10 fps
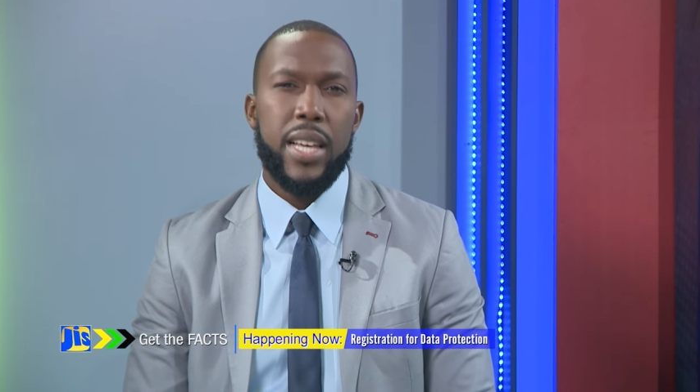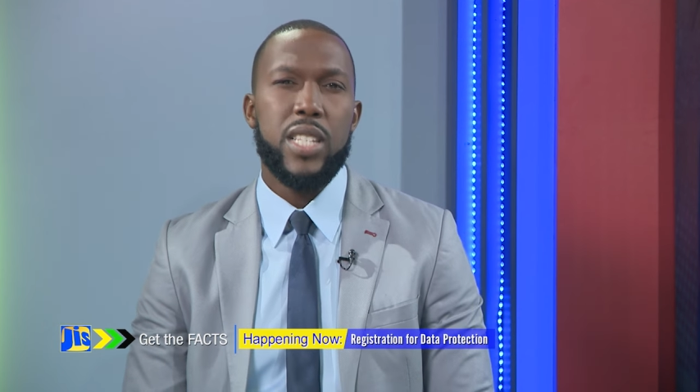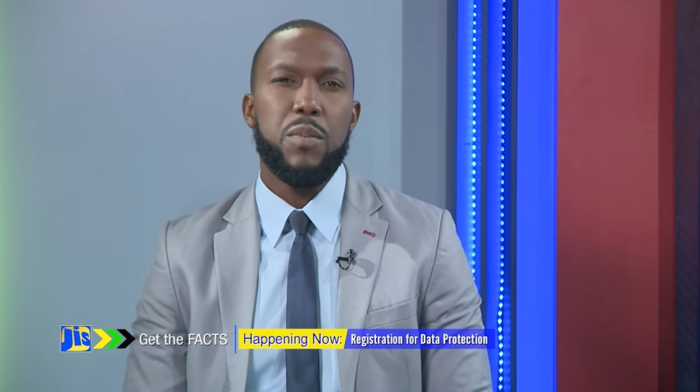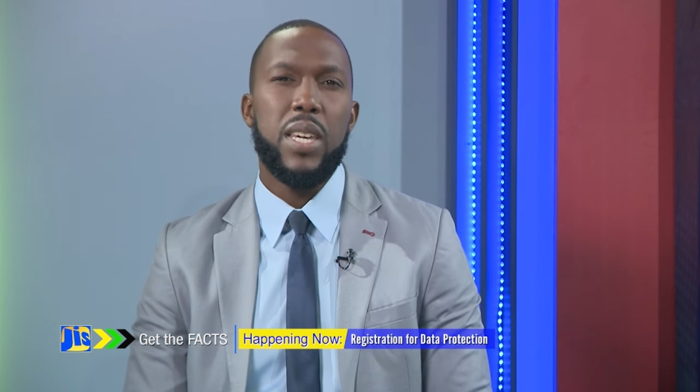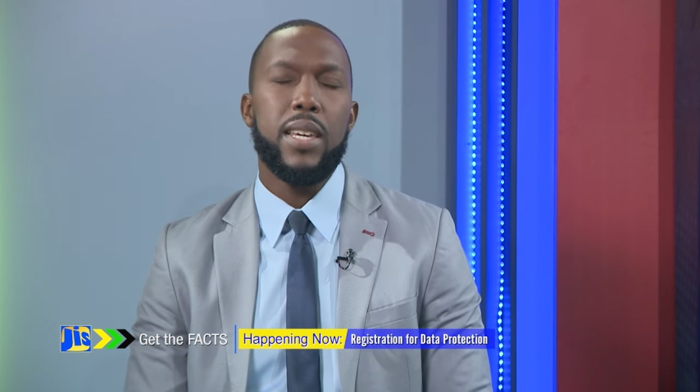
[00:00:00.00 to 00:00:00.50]

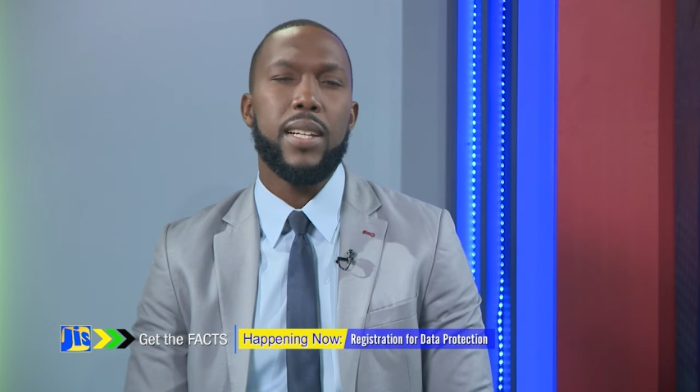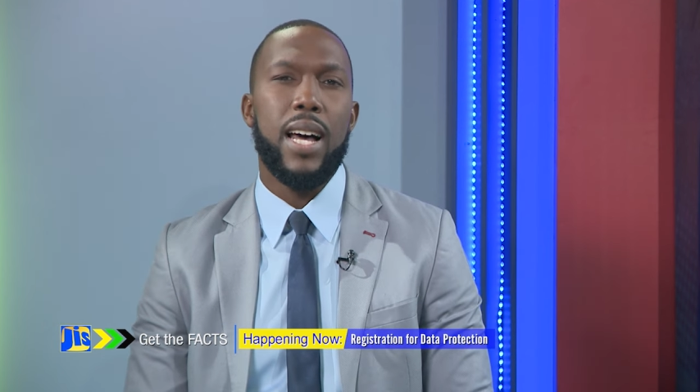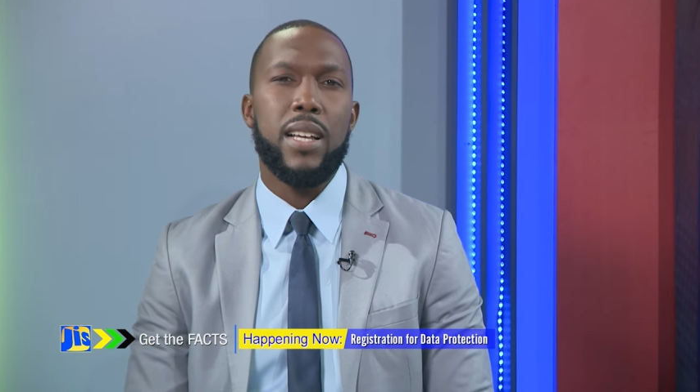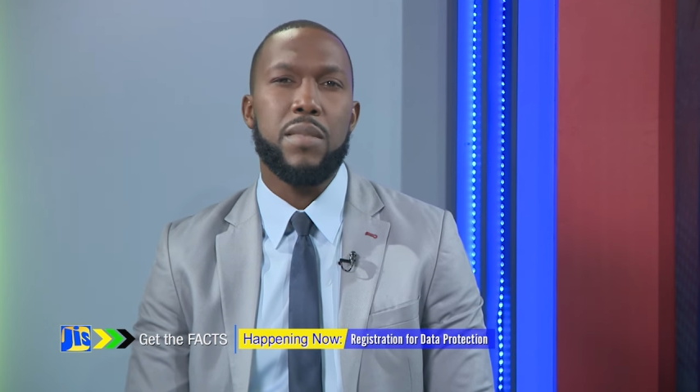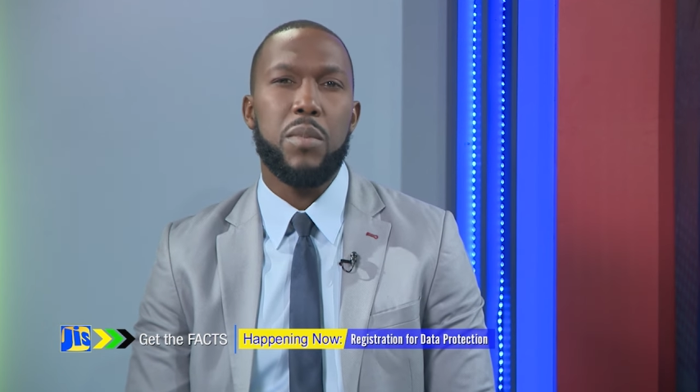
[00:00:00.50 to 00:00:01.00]
Speaking
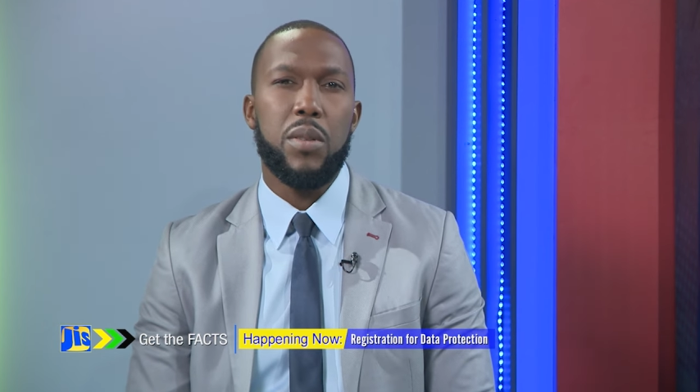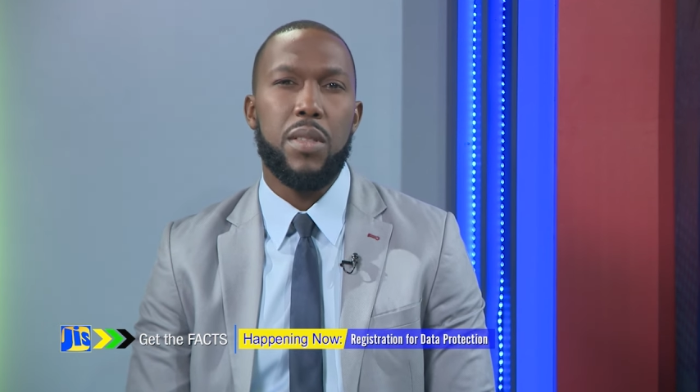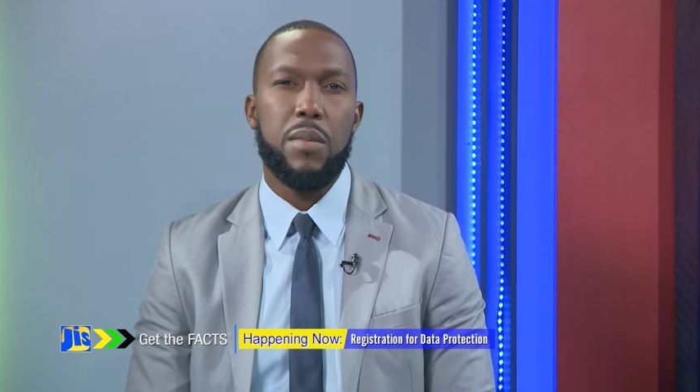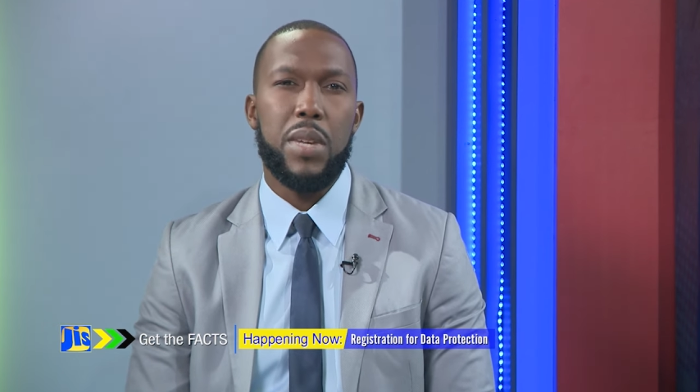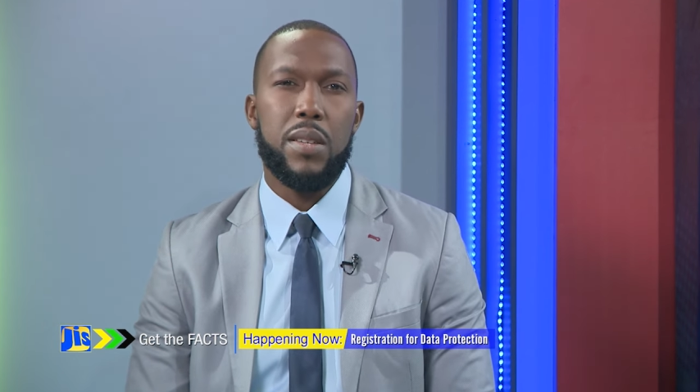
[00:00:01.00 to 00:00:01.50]
last month,
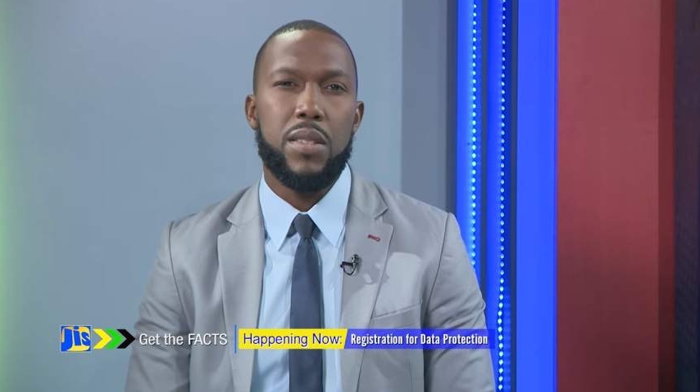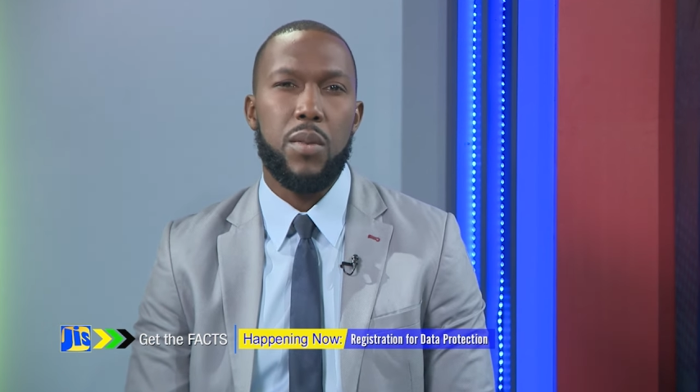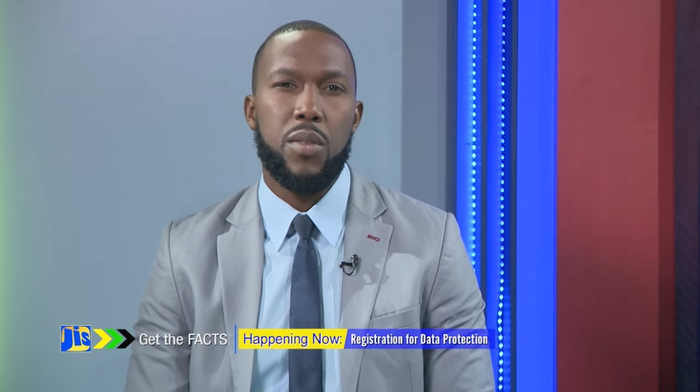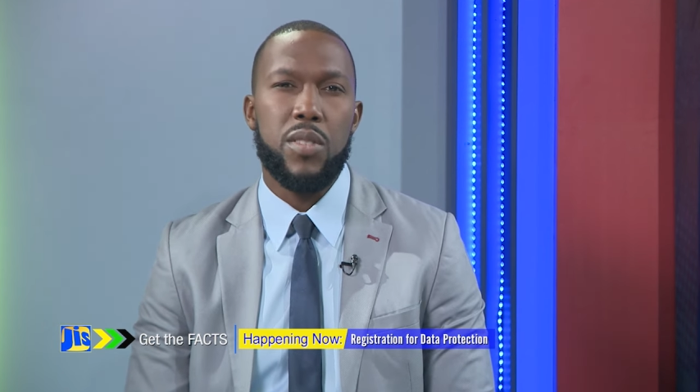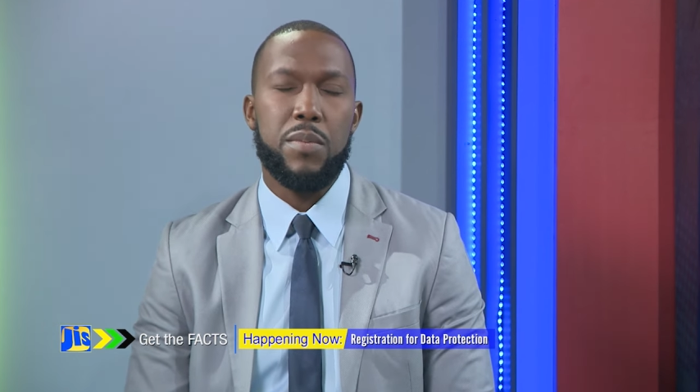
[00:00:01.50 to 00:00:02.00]
the Minister
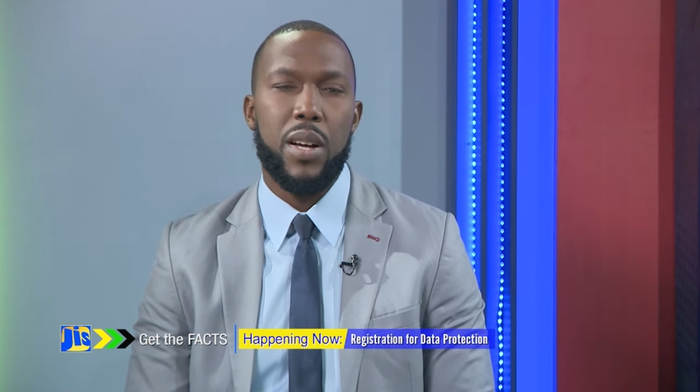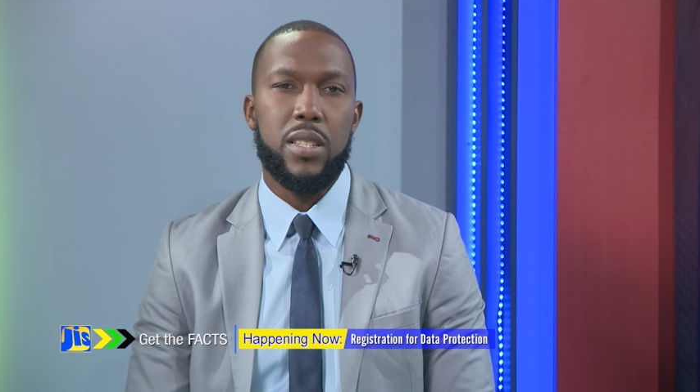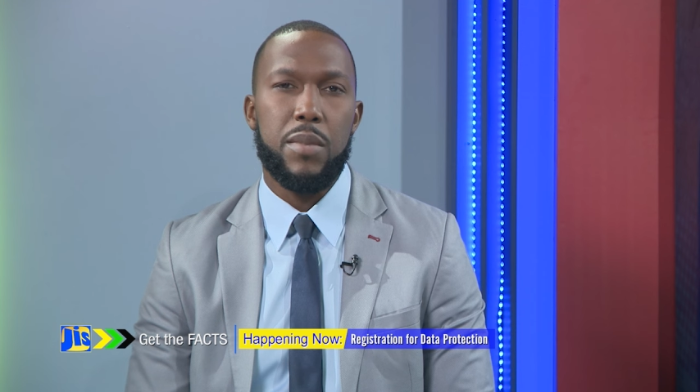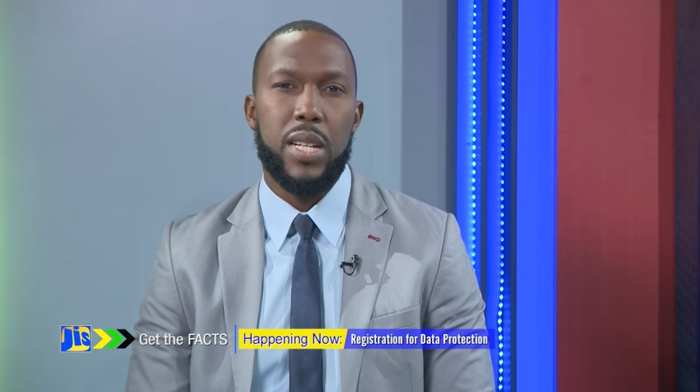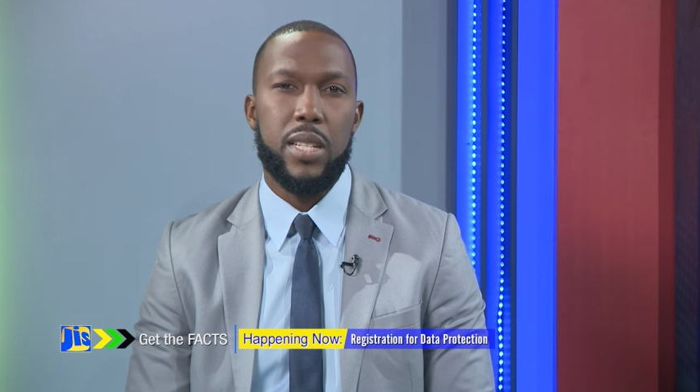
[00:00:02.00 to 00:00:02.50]
with
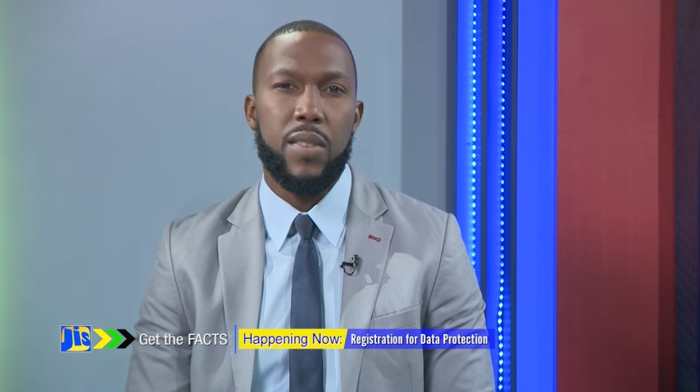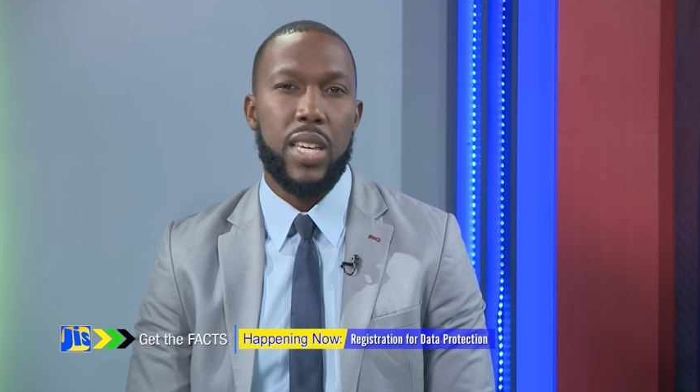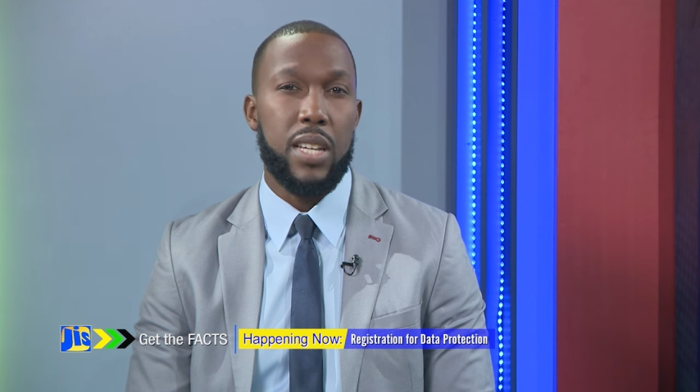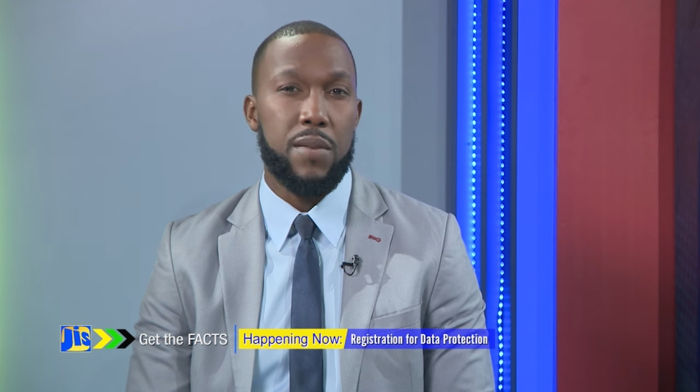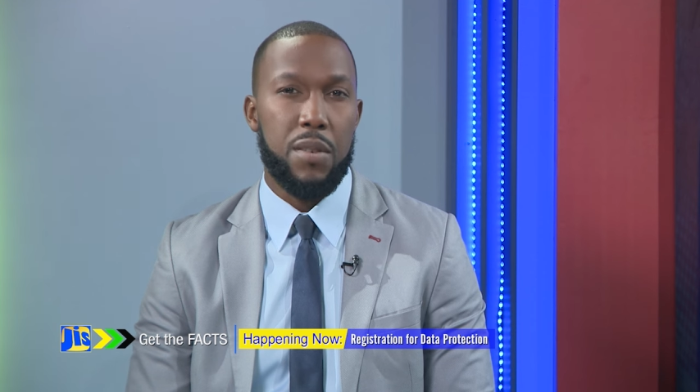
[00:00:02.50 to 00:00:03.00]
responsibility for
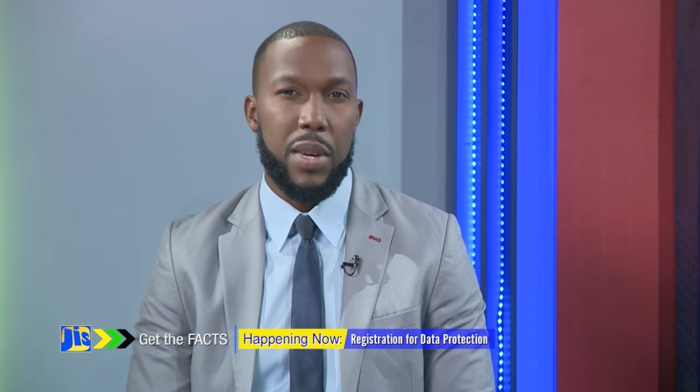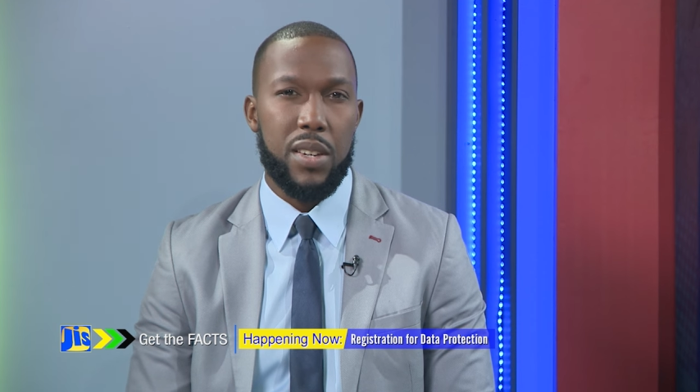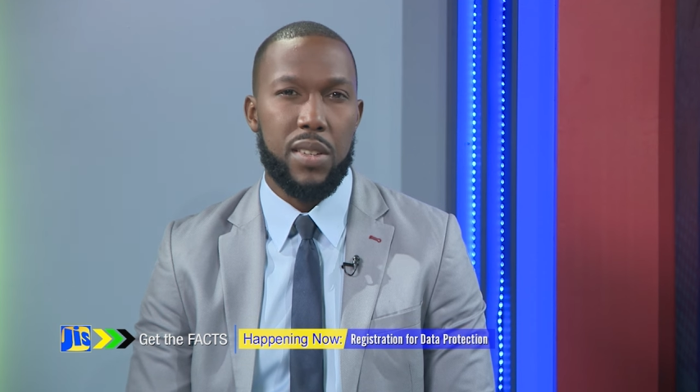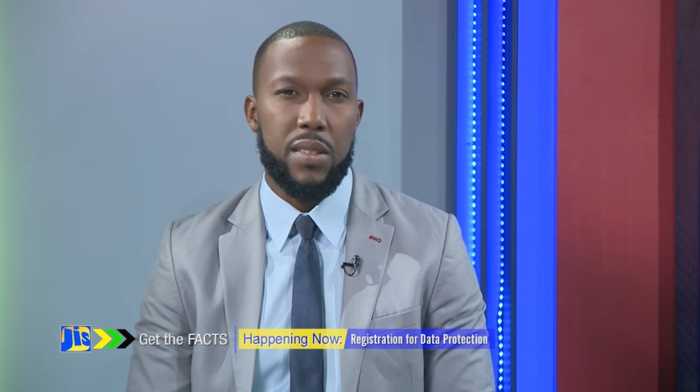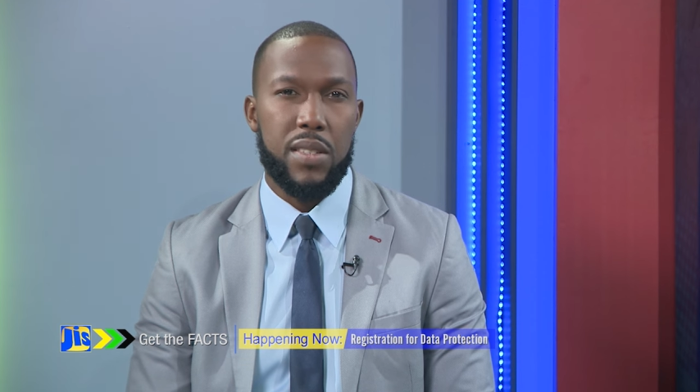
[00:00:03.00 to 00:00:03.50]
Information,